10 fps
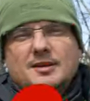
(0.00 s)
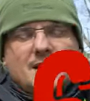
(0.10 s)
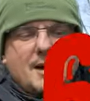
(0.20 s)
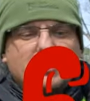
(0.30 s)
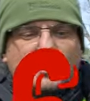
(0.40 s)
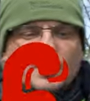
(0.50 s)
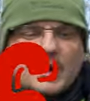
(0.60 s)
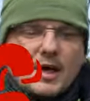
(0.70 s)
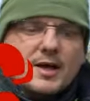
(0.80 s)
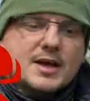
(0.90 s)

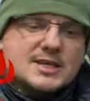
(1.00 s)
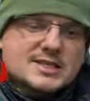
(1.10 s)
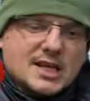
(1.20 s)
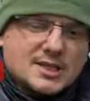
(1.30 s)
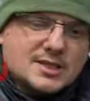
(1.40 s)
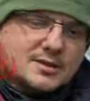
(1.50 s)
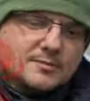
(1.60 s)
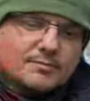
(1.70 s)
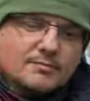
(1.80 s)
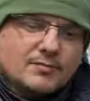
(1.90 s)
Number 6,
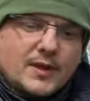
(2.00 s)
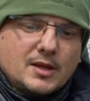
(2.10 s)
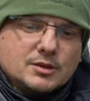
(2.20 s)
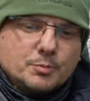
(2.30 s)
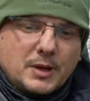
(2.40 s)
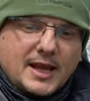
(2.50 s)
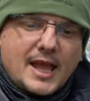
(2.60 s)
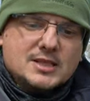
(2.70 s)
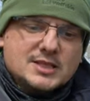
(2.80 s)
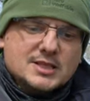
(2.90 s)

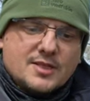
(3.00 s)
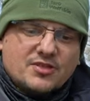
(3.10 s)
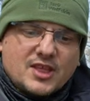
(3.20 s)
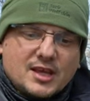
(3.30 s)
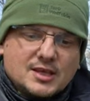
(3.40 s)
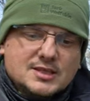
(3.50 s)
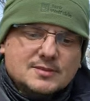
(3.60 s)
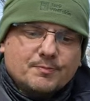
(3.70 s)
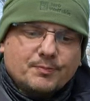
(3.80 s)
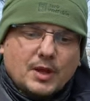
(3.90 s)
duplicates things.
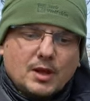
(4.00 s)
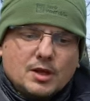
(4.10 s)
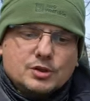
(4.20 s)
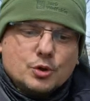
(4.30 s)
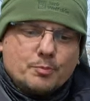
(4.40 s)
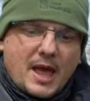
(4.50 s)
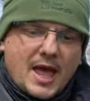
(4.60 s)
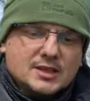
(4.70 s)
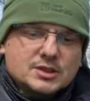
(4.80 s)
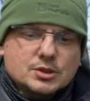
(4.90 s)
2
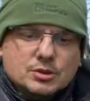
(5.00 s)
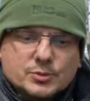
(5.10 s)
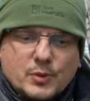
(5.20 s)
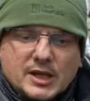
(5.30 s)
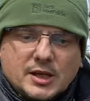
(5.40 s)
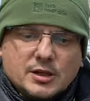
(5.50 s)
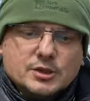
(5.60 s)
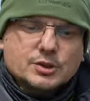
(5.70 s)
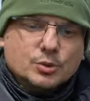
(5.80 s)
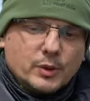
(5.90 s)
pants, 2
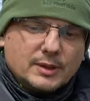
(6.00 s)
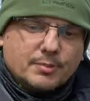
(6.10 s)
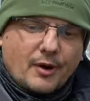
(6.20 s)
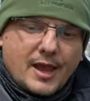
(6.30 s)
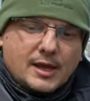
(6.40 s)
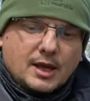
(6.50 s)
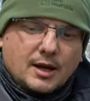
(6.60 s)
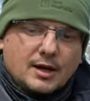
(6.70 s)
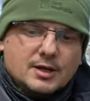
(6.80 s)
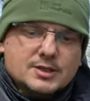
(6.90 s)
sweaters, 2
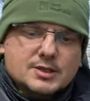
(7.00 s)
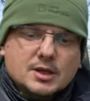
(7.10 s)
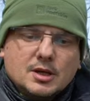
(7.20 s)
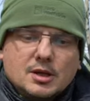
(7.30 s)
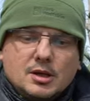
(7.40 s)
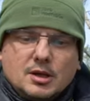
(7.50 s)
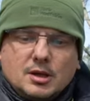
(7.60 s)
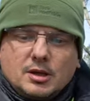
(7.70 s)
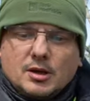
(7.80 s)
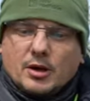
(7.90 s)
windbreakers.
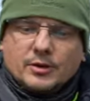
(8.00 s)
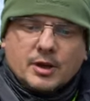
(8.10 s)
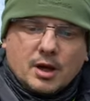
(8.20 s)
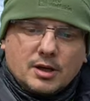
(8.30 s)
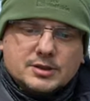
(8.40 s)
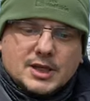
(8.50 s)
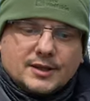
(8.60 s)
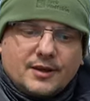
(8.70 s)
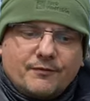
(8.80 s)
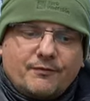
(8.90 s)
You're not
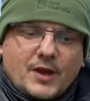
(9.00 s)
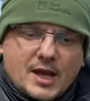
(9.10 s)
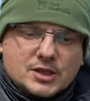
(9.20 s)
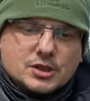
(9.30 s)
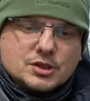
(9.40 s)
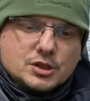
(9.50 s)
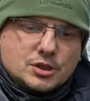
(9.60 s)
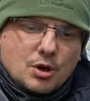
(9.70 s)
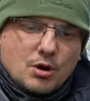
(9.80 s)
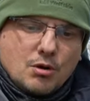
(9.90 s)
at the fashion
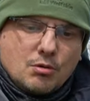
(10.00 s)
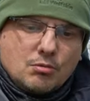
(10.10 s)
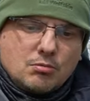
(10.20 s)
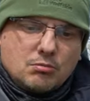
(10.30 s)
show.